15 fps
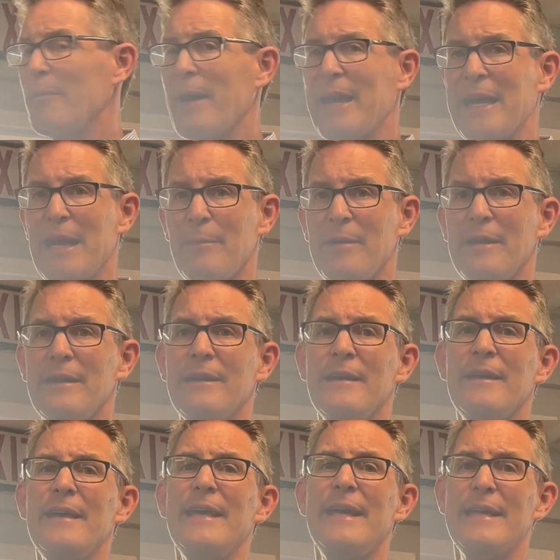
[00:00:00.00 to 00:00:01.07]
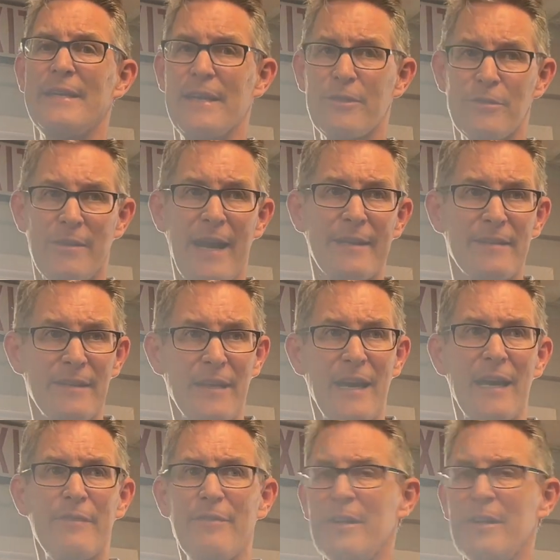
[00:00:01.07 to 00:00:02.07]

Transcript: Miami. It attracted a lot of